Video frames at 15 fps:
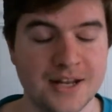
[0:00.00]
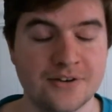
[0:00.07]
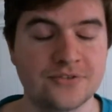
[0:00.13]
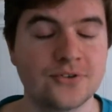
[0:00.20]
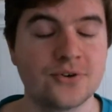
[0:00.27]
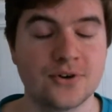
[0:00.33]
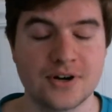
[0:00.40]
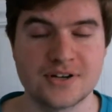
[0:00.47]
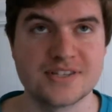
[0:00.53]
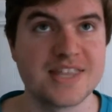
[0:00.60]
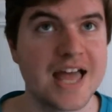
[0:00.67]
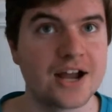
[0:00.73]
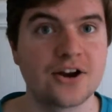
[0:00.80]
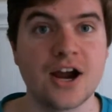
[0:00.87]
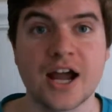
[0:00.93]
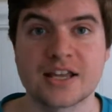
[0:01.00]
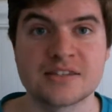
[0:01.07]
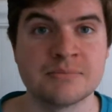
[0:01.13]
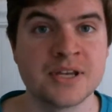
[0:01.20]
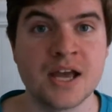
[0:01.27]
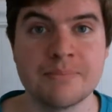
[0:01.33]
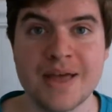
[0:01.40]
And of course, that
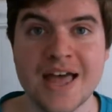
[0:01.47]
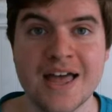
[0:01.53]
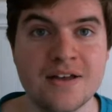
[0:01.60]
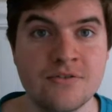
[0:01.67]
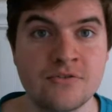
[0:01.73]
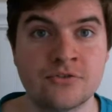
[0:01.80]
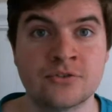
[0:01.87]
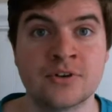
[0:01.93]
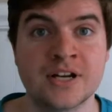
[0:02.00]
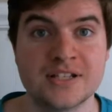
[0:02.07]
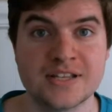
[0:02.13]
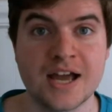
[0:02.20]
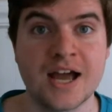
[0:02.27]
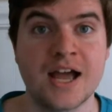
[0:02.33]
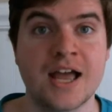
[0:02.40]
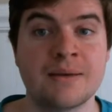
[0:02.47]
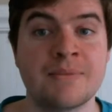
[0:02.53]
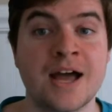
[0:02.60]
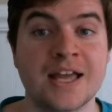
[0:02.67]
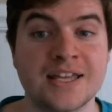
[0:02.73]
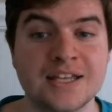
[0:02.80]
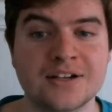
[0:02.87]
cracks me up every
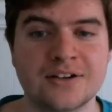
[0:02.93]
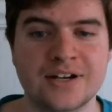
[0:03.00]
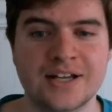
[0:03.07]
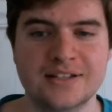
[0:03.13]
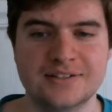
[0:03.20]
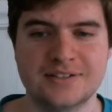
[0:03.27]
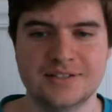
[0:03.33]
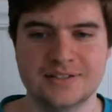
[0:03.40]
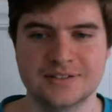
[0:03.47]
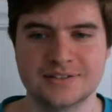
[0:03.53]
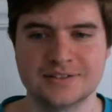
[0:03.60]
time I hear it.